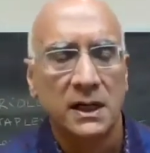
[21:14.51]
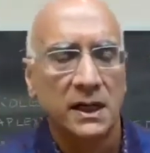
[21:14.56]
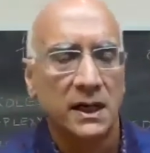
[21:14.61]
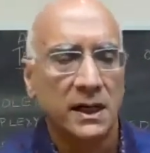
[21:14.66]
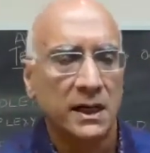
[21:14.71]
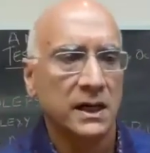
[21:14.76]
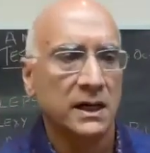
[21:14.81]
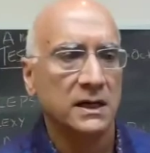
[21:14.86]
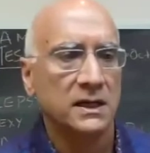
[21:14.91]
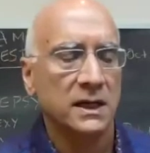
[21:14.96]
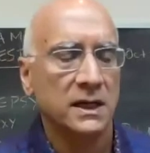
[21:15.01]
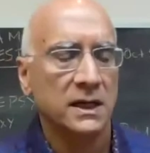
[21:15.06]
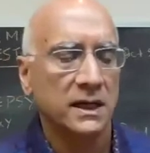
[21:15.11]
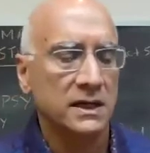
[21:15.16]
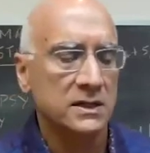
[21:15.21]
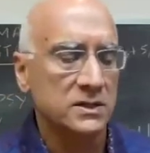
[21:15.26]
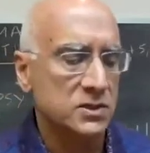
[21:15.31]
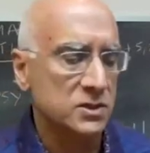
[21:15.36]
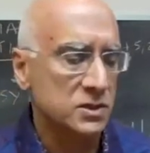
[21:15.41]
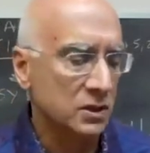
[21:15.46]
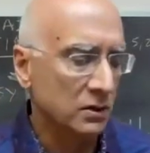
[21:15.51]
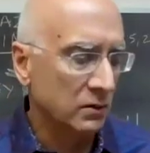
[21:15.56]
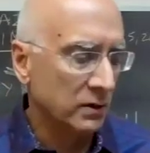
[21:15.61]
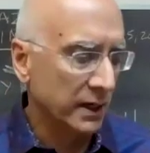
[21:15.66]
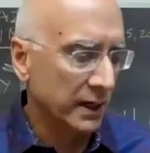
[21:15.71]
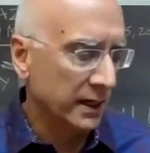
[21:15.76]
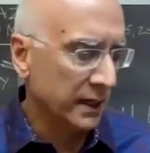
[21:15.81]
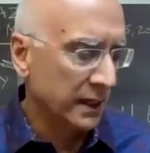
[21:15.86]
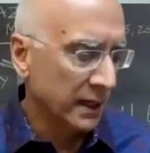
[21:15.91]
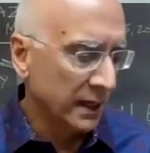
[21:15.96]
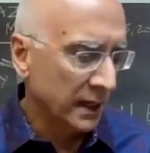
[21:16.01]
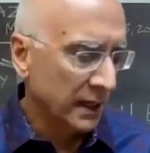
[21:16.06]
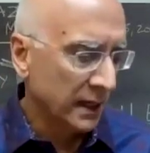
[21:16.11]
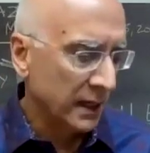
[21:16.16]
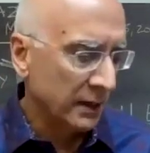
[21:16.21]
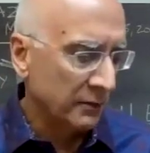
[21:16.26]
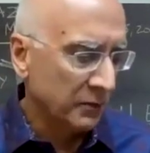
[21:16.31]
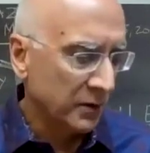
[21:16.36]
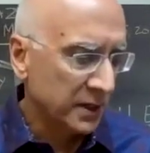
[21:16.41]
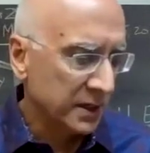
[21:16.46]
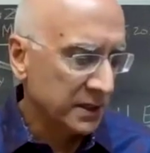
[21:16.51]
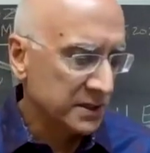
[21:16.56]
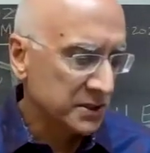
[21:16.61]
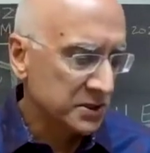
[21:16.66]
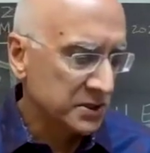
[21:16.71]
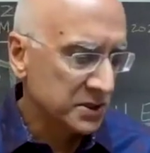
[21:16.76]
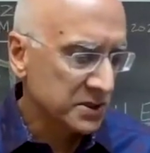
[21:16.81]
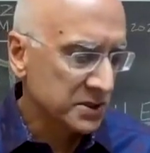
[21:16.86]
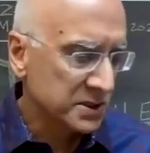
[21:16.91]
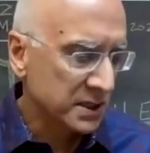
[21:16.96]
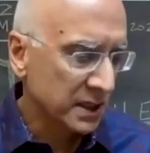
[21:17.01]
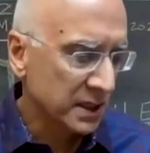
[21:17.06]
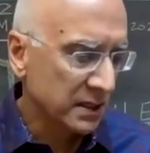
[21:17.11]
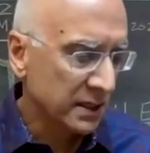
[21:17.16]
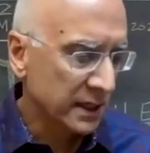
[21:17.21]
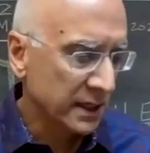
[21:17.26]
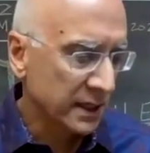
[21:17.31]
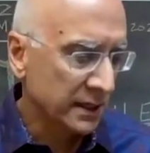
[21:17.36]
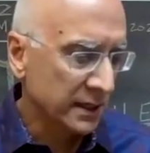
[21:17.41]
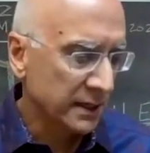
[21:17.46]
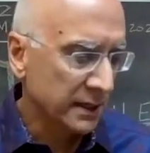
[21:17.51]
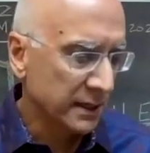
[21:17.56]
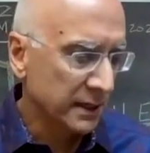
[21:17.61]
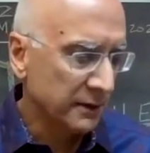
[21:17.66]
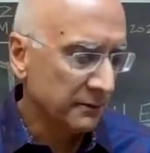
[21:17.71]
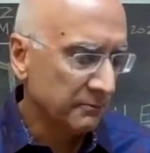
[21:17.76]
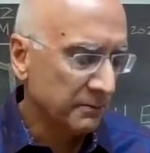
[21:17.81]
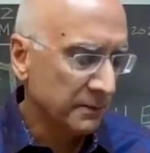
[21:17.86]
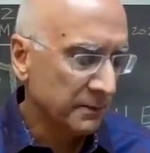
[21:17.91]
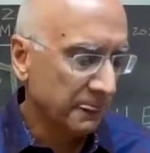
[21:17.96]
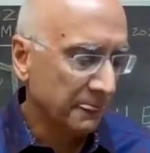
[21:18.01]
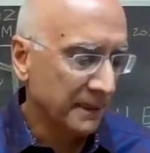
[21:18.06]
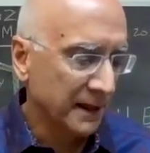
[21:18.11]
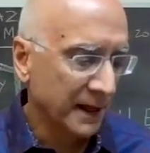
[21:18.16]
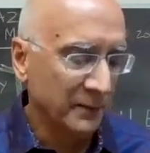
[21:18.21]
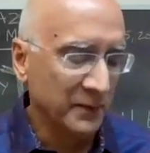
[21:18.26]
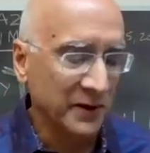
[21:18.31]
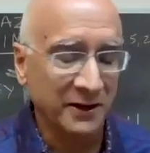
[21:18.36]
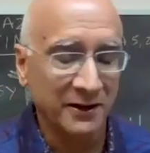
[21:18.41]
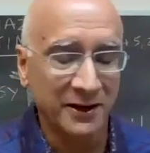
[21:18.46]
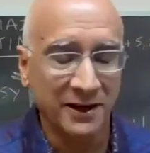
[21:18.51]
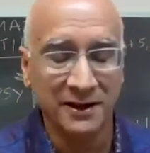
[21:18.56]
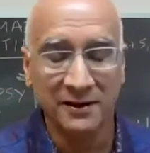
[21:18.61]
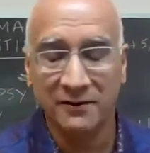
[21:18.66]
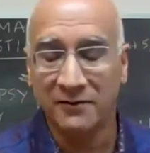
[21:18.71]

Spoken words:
And so I wanted to just say that, I mean,